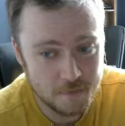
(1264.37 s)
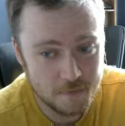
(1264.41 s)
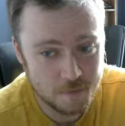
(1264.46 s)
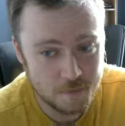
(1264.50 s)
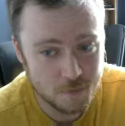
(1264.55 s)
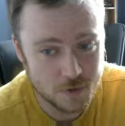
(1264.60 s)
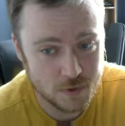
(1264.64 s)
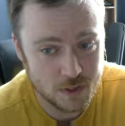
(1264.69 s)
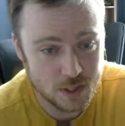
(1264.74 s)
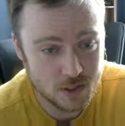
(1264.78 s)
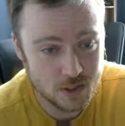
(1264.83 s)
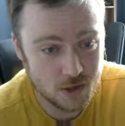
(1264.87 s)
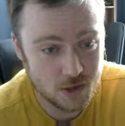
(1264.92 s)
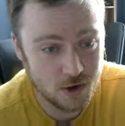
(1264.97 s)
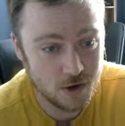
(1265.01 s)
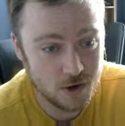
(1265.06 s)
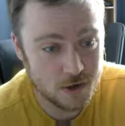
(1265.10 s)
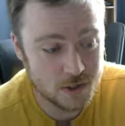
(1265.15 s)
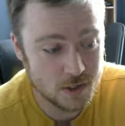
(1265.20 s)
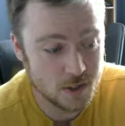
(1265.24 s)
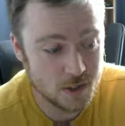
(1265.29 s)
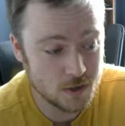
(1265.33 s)
But this
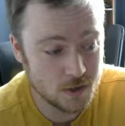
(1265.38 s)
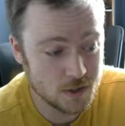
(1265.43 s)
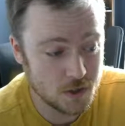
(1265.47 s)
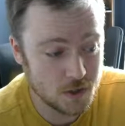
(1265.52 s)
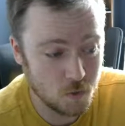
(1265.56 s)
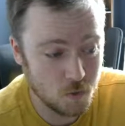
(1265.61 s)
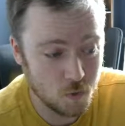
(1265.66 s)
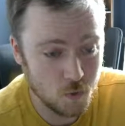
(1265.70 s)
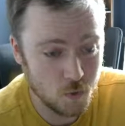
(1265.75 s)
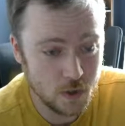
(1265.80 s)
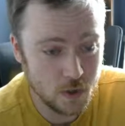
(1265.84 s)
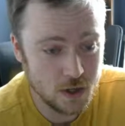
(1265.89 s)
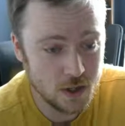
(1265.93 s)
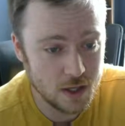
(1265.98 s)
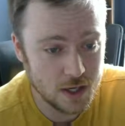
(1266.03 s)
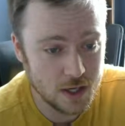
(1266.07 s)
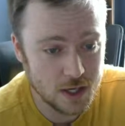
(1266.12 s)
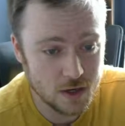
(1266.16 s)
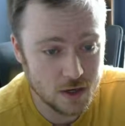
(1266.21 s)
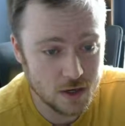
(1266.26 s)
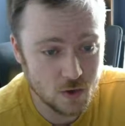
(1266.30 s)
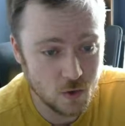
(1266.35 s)
card starts to really
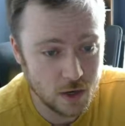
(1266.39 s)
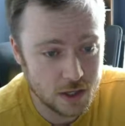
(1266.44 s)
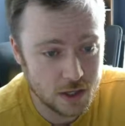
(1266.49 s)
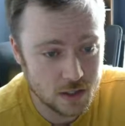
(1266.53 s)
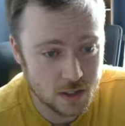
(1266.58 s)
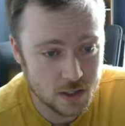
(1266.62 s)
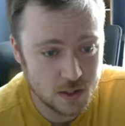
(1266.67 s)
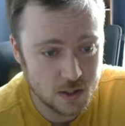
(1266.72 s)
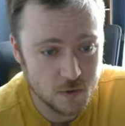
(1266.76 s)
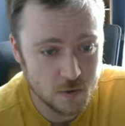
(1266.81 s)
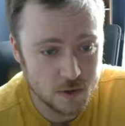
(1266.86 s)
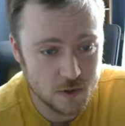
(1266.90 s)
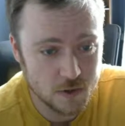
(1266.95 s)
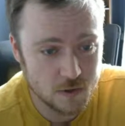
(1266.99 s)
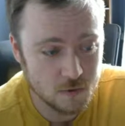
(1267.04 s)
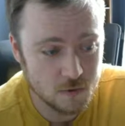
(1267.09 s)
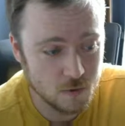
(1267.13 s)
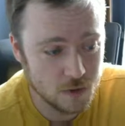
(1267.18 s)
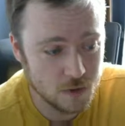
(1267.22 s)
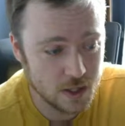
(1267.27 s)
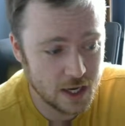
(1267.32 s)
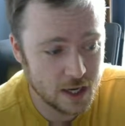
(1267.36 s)
get crazy with
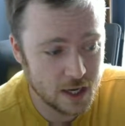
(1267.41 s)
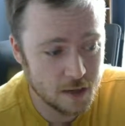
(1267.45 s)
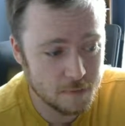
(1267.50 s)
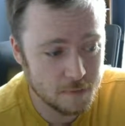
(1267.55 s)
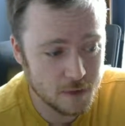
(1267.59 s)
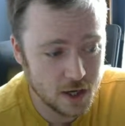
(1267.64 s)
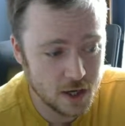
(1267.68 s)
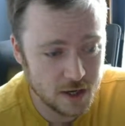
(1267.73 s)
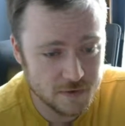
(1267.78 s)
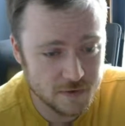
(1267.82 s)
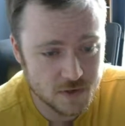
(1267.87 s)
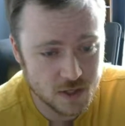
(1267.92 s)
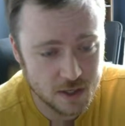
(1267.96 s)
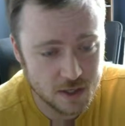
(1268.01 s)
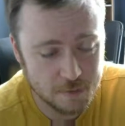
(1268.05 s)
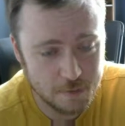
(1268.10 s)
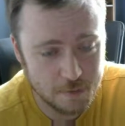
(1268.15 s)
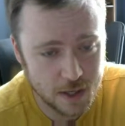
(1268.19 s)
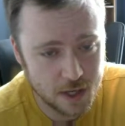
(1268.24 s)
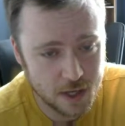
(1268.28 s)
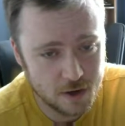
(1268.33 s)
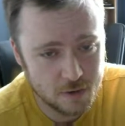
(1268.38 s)
hand buffs like
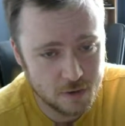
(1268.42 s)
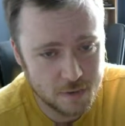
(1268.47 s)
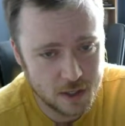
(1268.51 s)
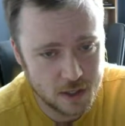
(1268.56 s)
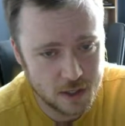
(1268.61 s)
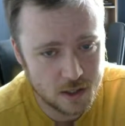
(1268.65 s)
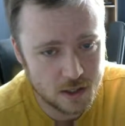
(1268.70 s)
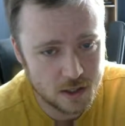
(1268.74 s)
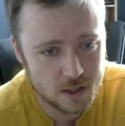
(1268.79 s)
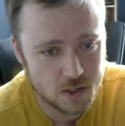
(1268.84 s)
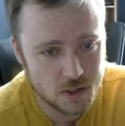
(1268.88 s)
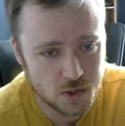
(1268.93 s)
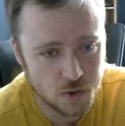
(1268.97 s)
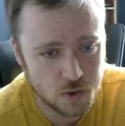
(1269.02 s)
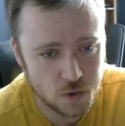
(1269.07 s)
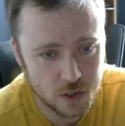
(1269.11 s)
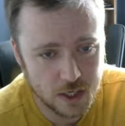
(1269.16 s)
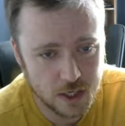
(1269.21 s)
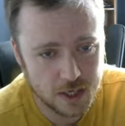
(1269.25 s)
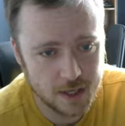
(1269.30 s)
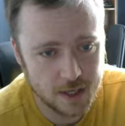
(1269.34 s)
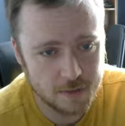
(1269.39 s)
Bannerman and Jewel
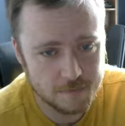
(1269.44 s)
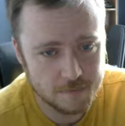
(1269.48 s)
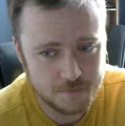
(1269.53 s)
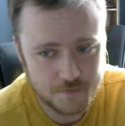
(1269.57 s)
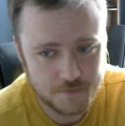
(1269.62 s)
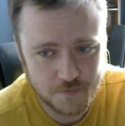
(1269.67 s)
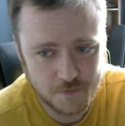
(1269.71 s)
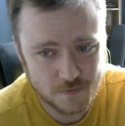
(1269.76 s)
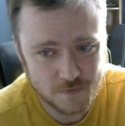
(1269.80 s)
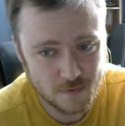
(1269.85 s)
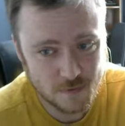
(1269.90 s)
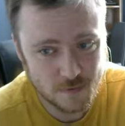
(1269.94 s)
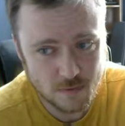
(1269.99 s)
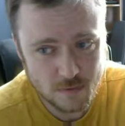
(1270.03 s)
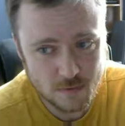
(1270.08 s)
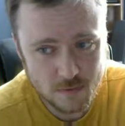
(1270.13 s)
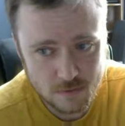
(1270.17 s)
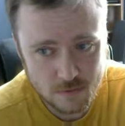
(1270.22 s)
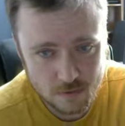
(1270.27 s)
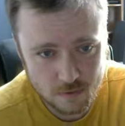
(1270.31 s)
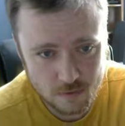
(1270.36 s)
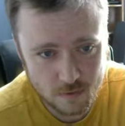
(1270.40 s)
Kit.
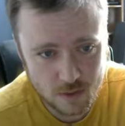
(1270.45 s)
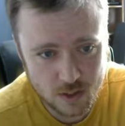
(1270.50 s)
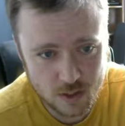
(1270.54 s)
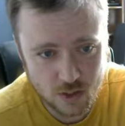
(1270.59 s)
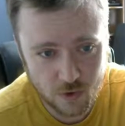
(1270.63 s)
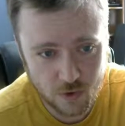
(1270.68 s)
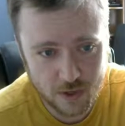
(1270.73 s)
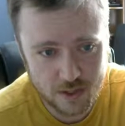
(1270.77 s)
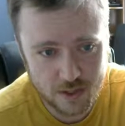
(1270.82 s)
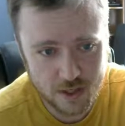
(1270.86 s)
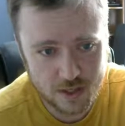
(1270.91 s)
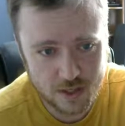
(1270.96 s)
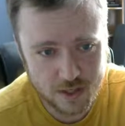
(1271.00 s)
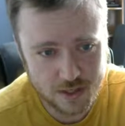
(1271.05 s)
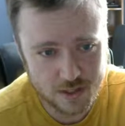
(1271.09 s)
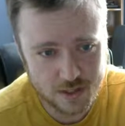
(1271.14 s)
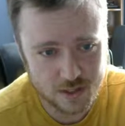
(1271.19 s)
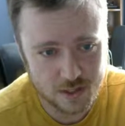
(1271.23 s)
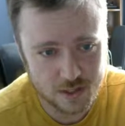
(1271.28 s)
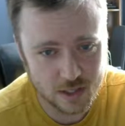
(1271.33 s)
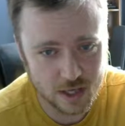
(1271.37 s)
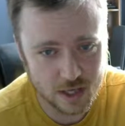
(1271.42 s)
So I think this
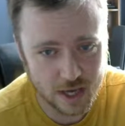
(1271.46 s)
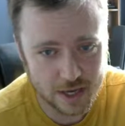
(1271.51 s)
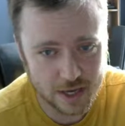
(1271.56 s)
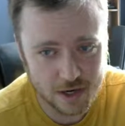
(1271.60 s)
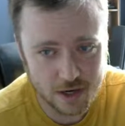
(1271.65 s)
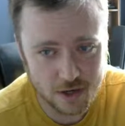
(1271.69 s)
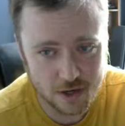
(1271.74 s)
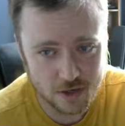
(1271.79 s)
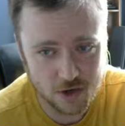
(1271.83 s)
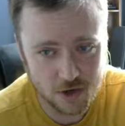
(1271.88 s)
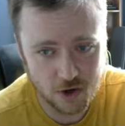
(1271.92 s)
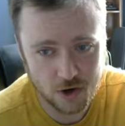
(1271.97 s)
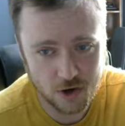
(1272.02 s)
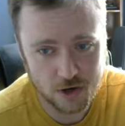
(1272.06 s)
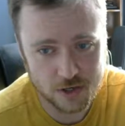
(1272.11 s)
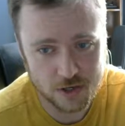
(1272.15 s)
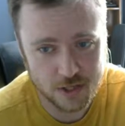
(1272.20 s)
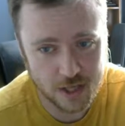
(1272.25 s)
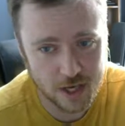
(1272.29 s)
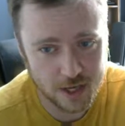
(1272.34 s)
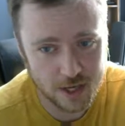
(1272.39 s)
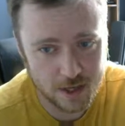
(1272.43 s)
is the kind of card
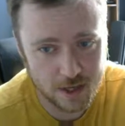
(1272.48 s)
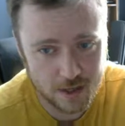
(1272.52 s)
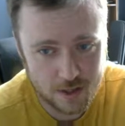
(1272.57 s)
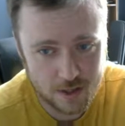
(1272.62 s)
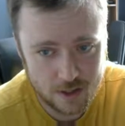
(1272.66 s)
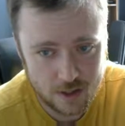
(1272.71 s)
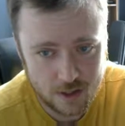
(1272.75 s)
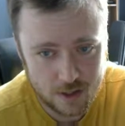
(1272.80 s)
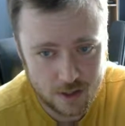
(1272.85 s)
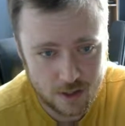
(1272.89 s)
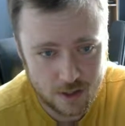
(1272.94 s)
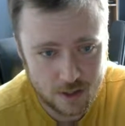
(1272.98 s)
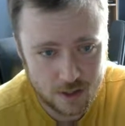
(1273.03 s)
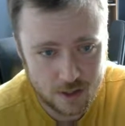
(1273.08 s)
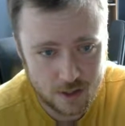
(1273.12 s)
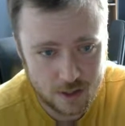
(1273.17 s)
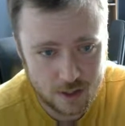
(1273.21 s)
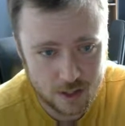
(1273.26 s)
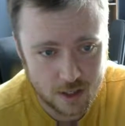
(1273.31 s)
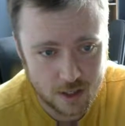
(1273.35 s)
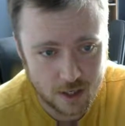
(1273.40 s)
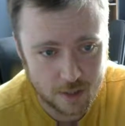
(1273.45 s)
that
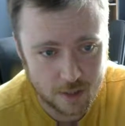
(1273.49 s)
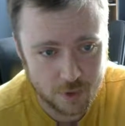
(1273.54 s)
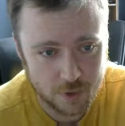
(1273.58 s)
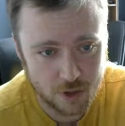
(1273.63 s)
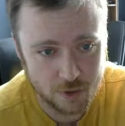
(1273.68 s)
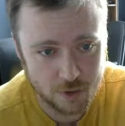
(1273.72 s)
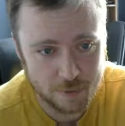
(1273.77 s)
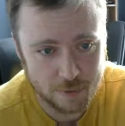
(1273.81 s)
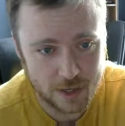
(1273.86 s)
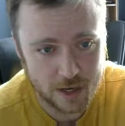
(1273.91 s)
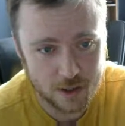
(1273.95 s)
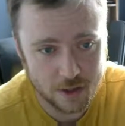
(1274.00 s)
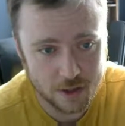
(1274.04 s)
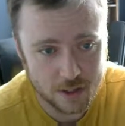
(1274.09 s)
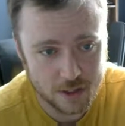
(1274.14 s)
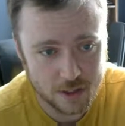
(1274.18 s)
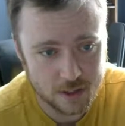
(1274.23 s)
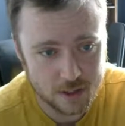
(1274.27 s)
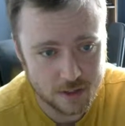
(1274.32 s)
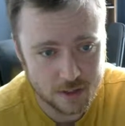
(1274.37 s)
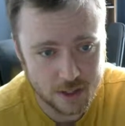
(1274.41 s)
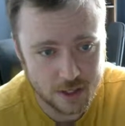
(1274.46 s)
a pure
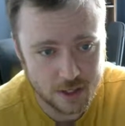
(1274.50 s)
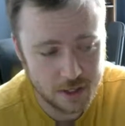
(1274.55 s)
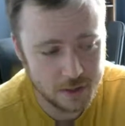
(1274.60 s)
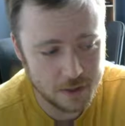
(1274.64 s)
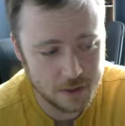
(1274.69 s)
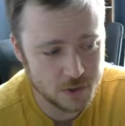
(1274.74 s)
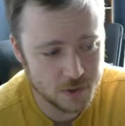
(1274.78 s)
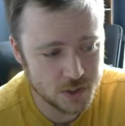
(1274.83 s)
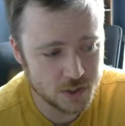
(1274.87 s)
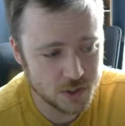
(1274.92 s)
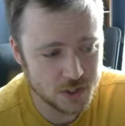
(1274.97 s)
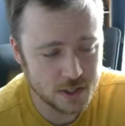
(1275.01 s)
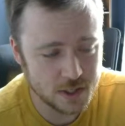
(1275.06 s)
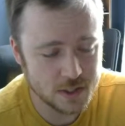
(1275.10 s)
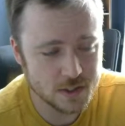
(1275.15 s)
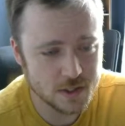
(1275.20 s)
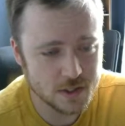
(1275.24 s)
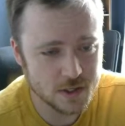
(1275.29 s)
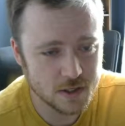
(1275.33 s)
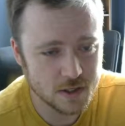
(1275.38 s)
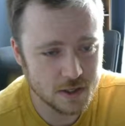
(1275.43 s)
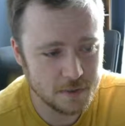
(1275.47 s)
Paladin, like, it would just
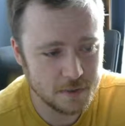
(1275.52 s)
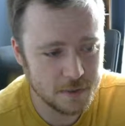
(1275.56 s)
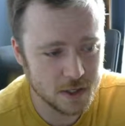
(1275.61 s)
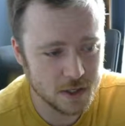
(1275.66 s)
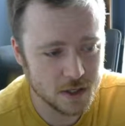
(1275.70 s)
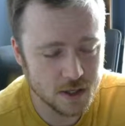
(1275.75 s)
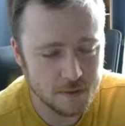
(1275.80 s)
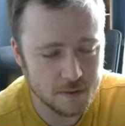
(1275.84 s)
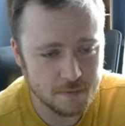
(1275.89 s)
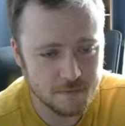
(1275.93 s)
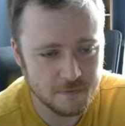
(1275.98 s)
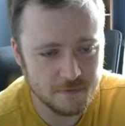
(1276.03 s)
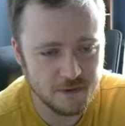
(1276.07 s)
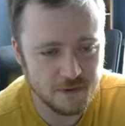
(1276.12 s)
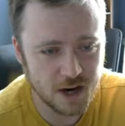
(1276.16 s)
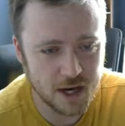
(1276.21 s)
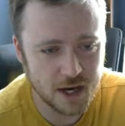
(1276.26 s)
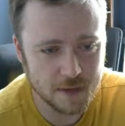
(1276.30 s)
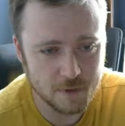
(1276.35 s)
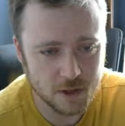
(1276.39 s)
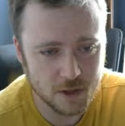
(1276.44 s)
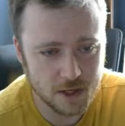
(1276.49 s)
instantly become
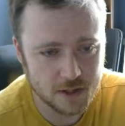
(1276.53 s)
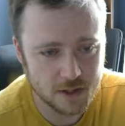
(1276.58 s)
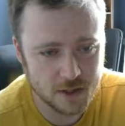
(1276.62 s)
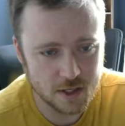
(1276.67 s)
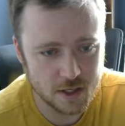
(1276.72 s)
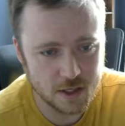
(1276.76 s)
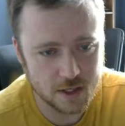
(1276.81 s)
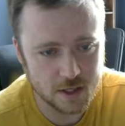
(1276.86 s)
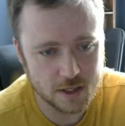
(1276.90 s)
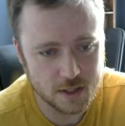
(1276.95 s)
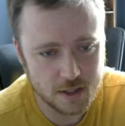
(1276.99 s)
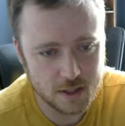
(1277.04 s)
viable, I think.